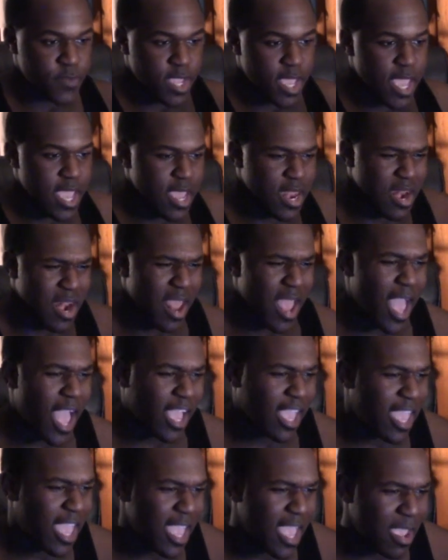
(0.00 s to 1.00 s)
And
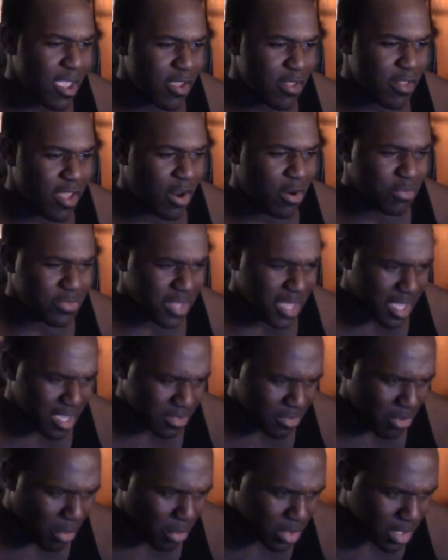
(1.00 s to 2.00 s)
I don't think I can
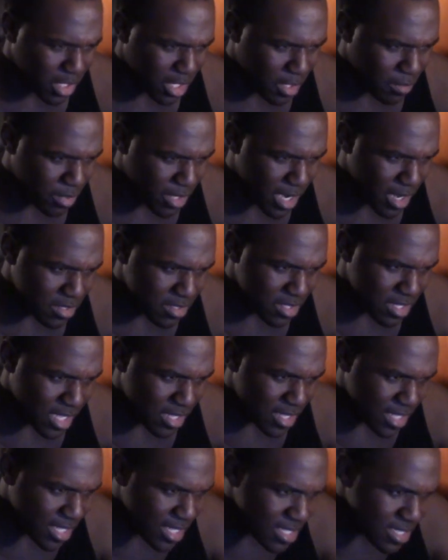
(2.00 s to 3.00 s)
totally can pronounce it. I
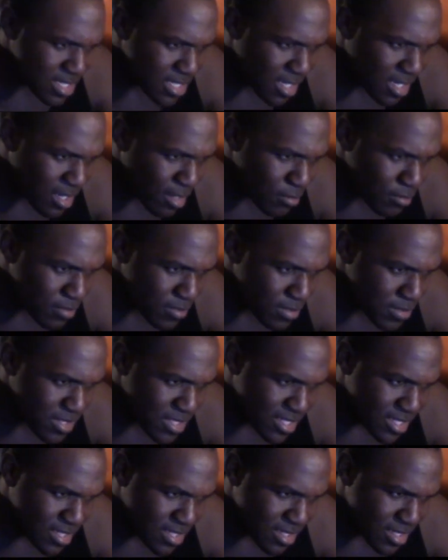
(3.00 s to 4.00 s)
think it's
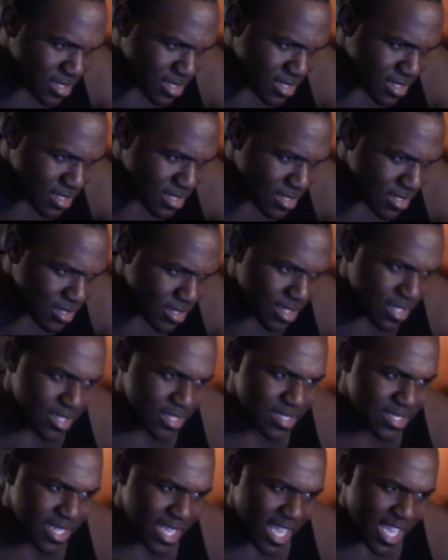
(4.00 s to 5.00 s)

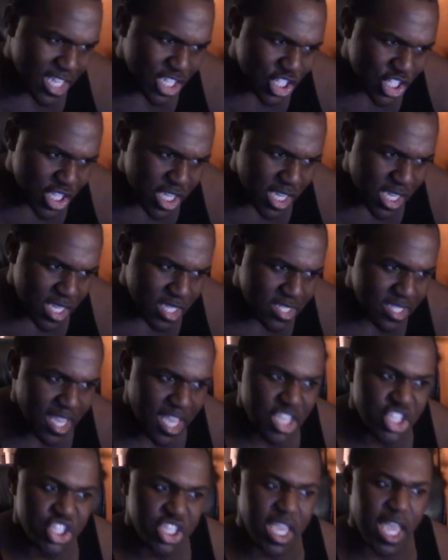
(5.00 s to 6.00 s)

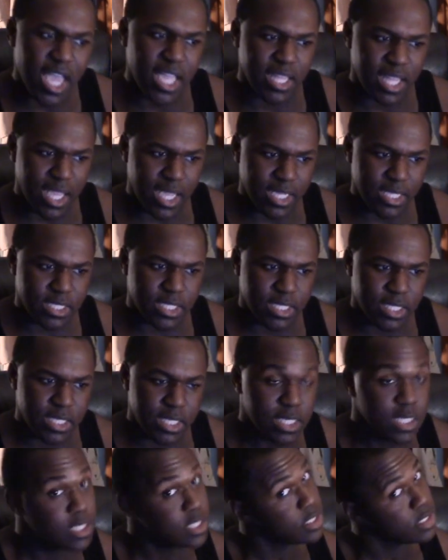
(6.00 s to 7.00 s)
Saenchai highlight.
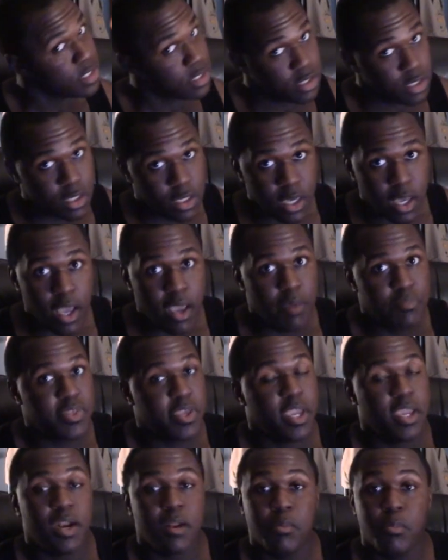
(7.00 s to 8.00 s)

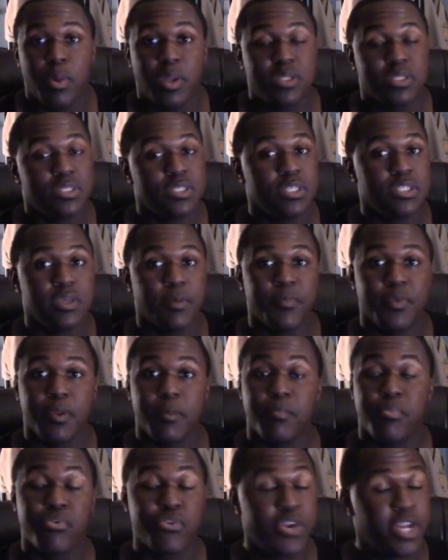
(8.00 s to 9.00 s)
Thinking I'm about to see something
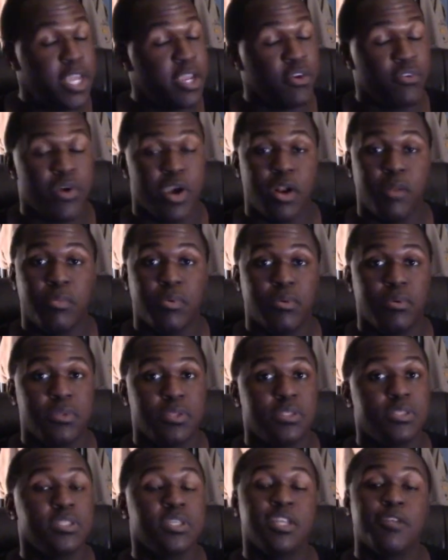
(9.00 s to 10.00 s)
pretty incredible.
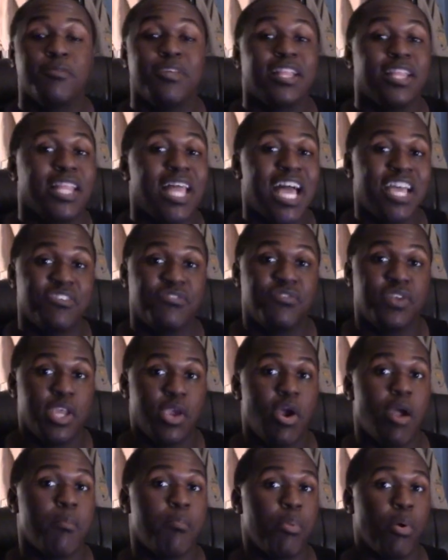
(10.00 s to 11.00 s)
This is going to be the last
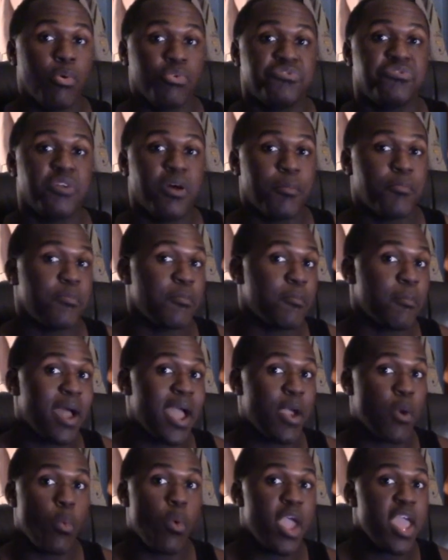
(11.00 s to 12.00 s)
video I post up
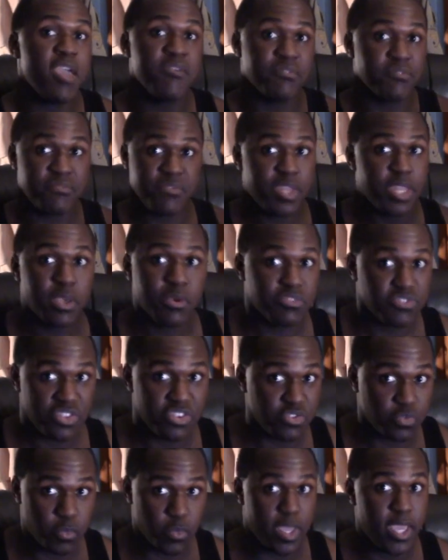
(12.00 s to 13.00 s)
my wave of videos
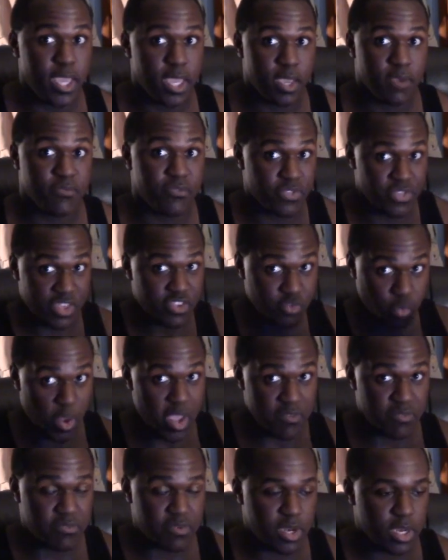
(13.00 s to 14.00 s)
this week for this
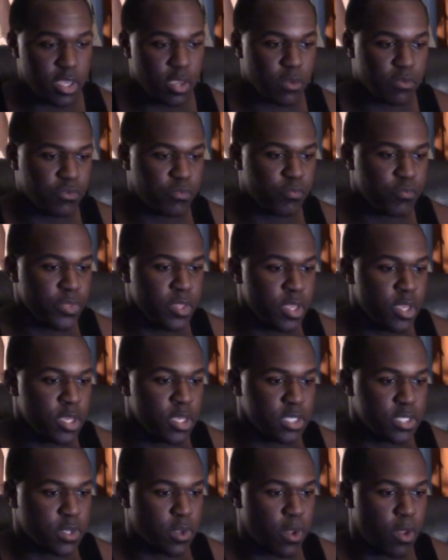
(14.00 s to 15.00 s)
wave of videos.
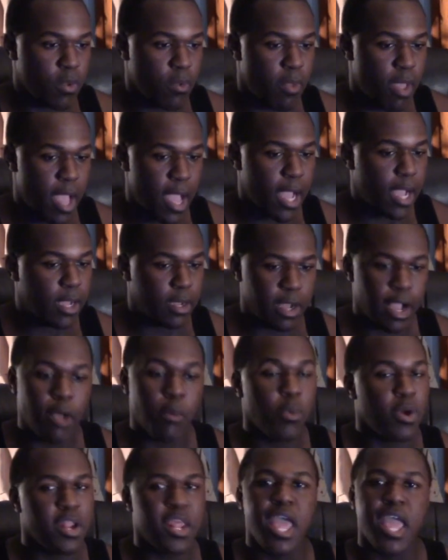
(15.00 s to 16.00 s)
So I
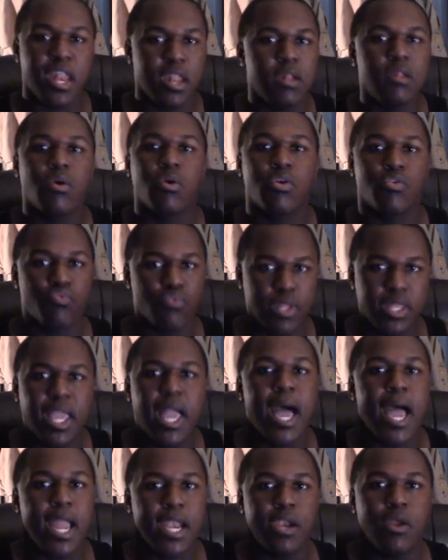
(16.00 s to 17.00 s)
want to end it on a really
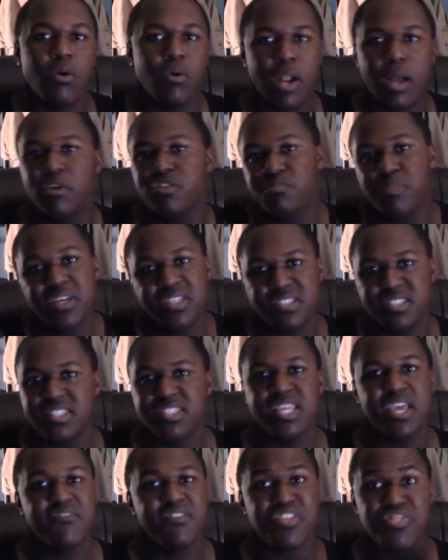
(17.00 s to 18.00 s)
high note. I was basically
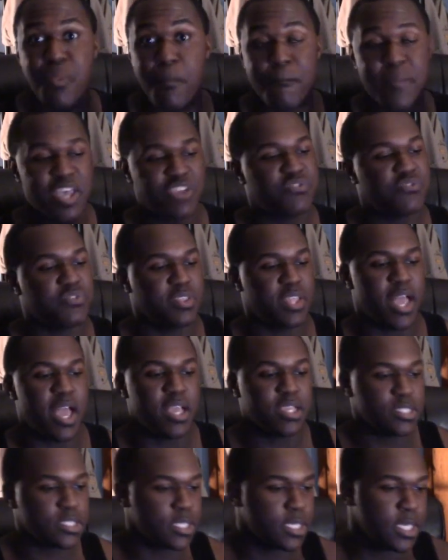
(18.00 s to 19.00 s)
saving the best for
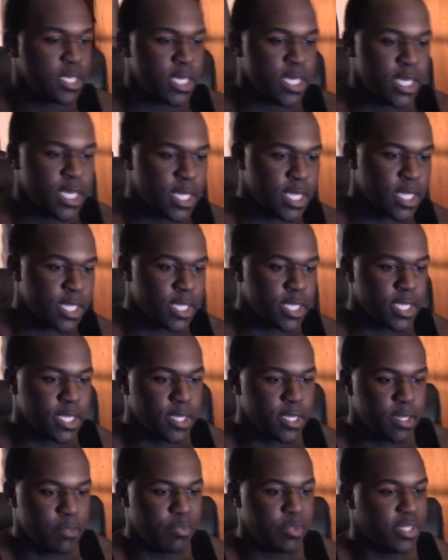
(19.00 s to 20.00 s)
last.
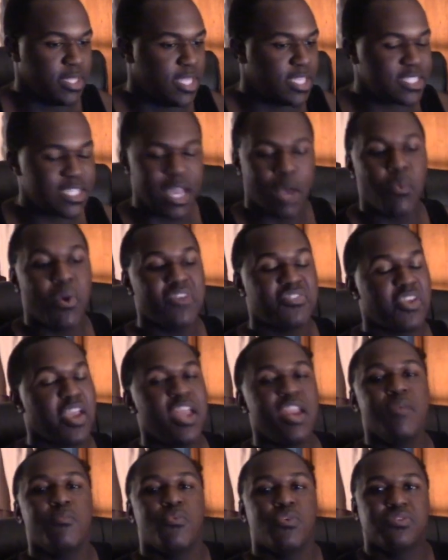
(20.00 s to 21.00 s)
But let's not waste
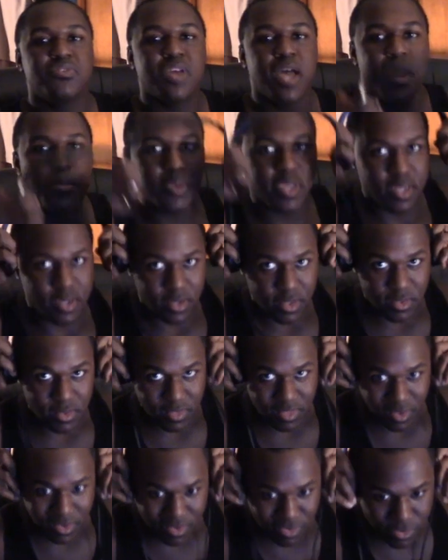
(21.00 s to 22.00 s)
any more time getting into
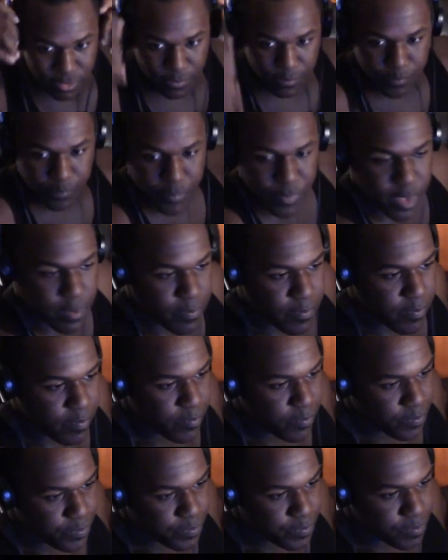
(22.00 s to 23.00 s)
this.
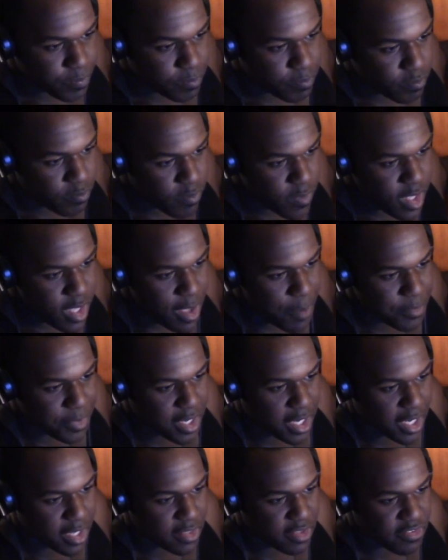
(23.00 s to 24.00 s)
I'm
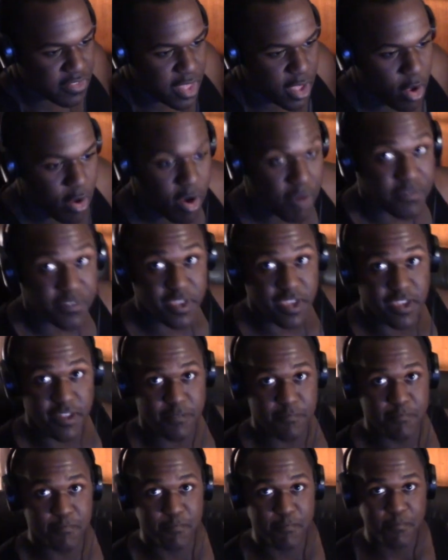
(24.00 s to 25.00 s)
kicking this thing off
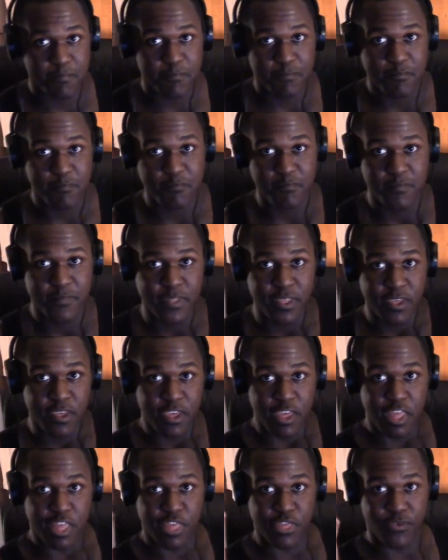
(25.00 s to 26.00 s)
in
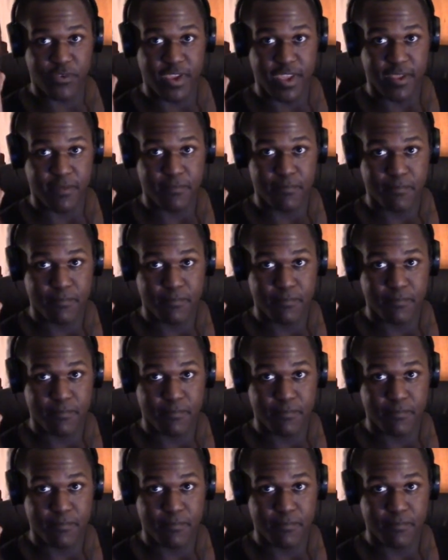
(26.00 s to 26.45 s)
3,